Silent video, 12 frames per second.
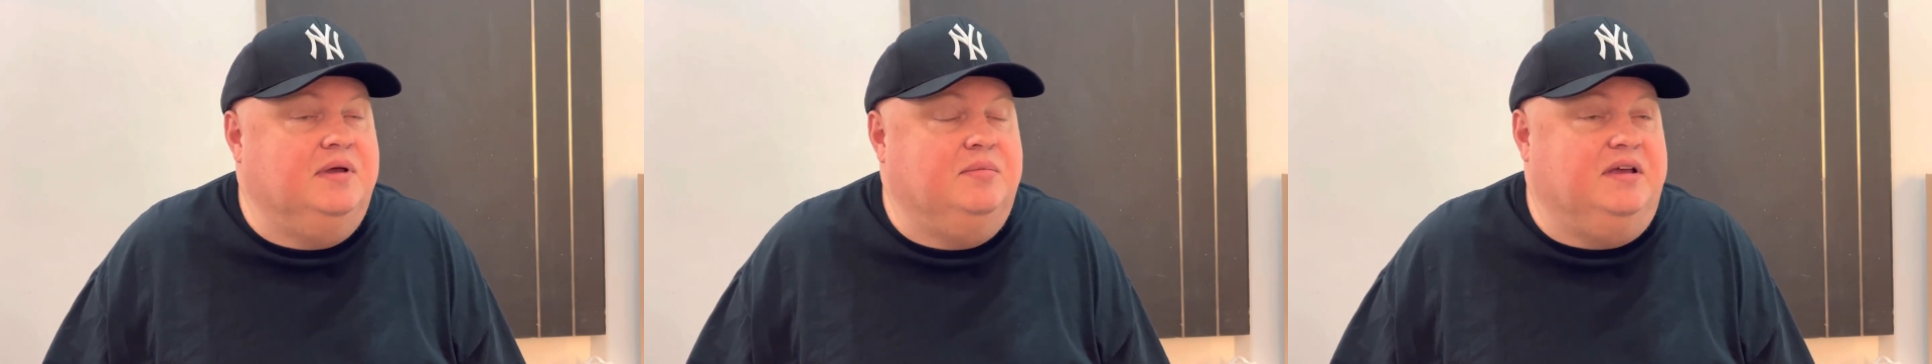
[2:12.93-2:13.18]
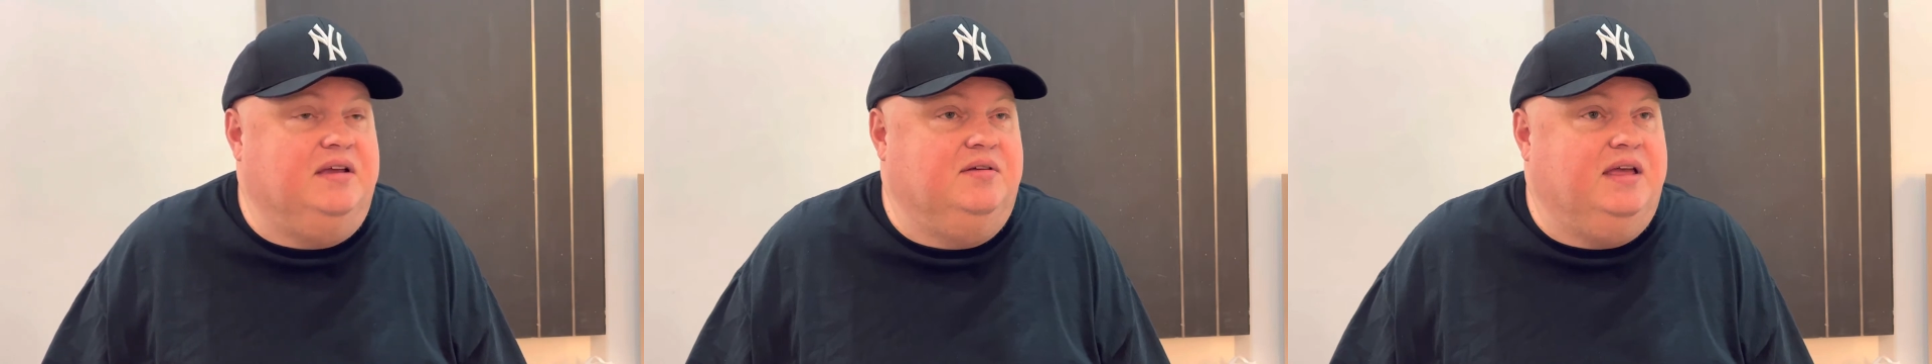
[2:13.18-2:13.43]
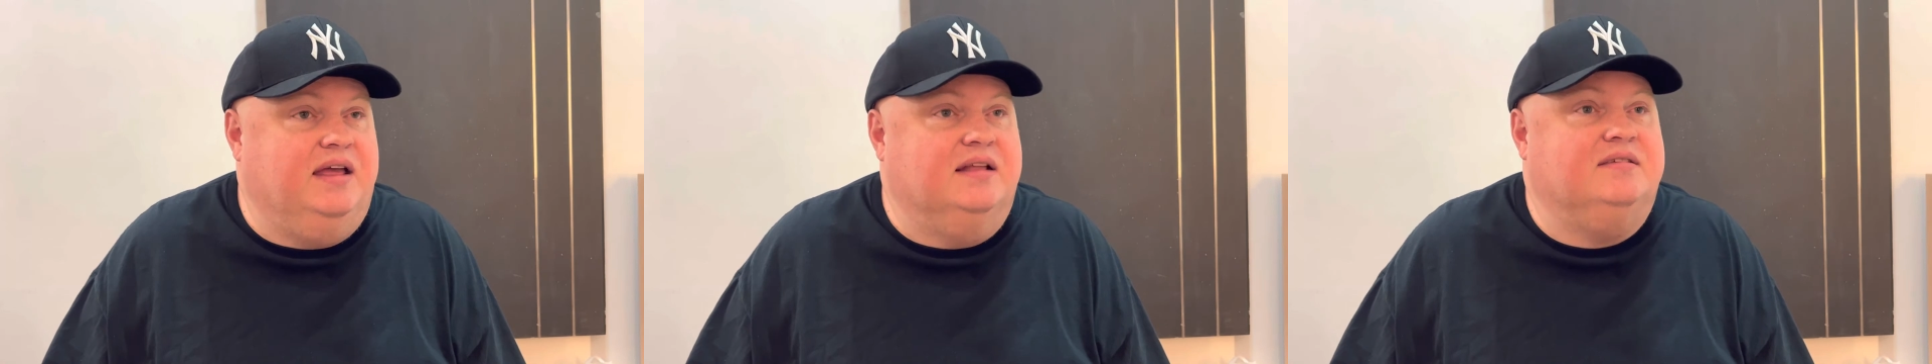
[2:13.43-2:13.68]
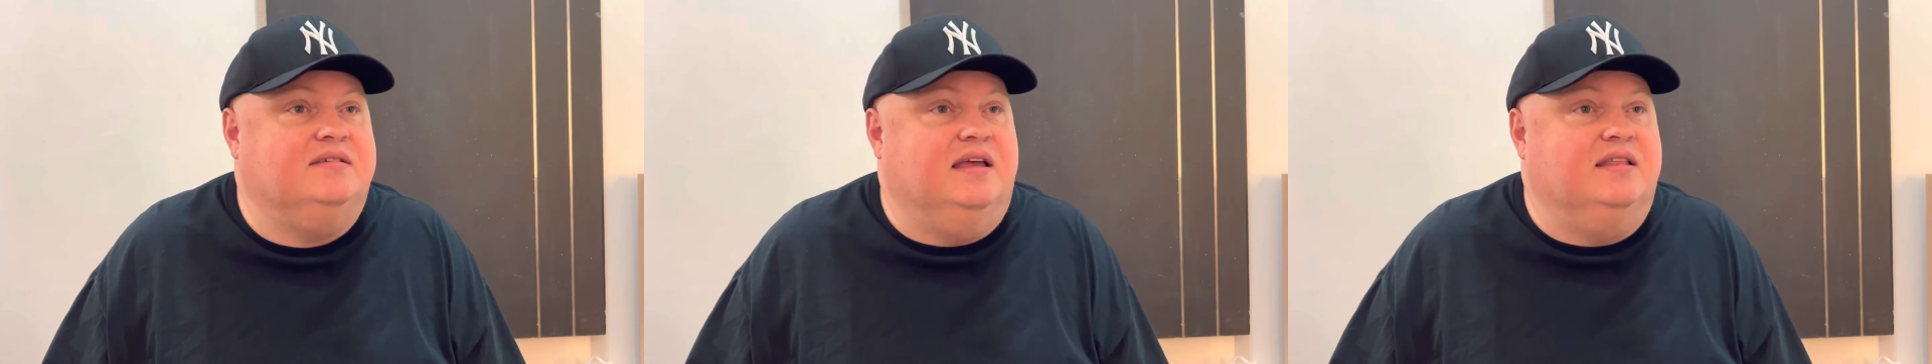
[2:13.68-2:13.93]
Maybe he
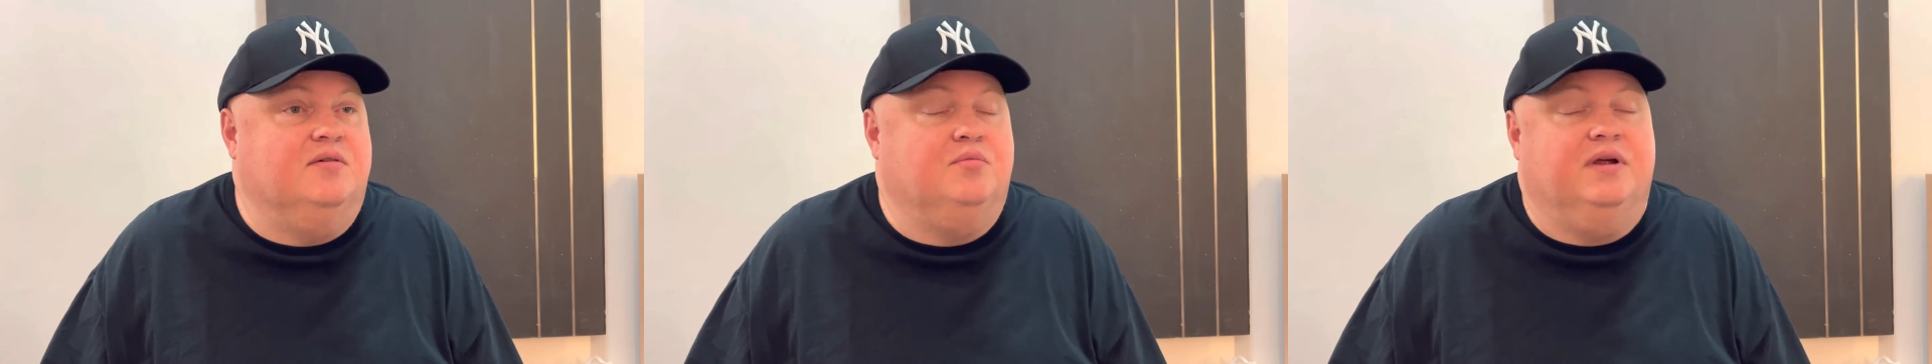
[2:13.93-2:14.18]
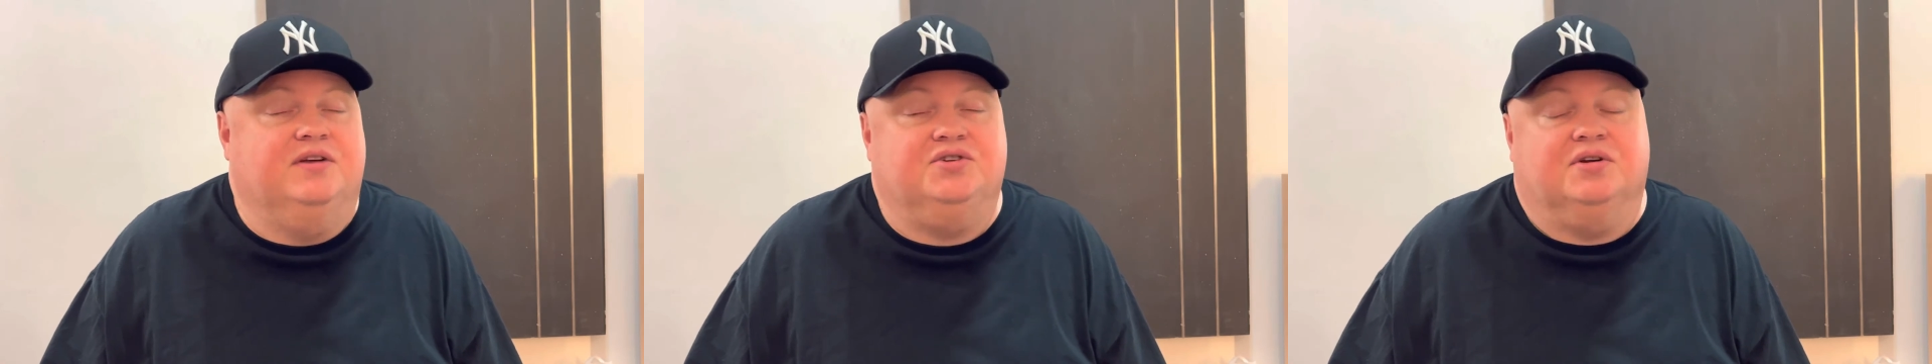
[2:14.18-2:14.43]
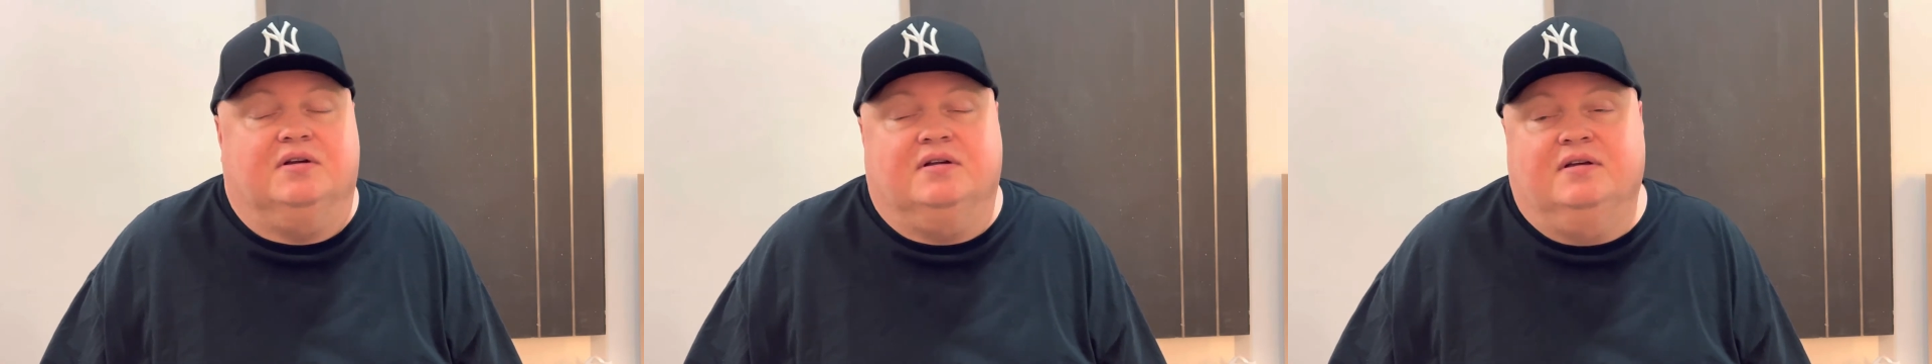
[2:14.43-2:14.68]
can't stand the pressure.